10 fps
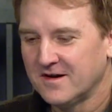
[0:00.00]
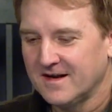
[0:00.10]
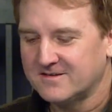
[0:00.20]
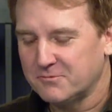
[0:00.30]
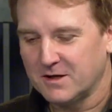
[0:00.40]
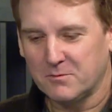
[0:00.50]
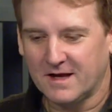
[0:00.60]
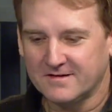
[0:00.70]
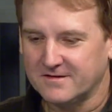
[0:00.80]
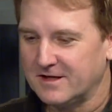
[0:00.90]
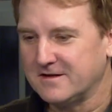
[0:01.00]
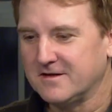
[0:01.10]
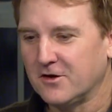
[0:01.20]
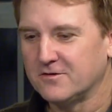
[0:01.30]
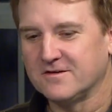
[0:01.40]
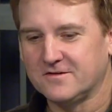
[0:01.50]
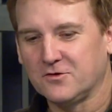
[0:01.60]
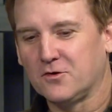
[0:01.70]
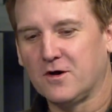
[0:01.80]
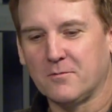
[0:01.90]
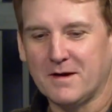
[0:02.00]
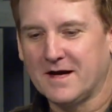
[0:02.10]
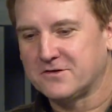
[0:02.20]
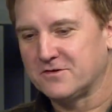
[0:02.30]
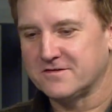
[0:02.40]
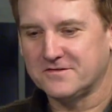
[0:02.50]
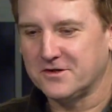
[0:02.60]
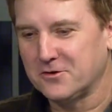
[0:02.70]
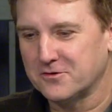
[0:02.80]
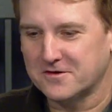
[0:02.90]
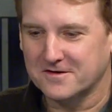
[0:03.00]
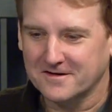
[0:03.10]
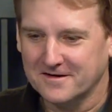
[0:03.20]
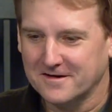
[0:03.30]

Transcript: it's been amazing, like you know, to do a mattress joke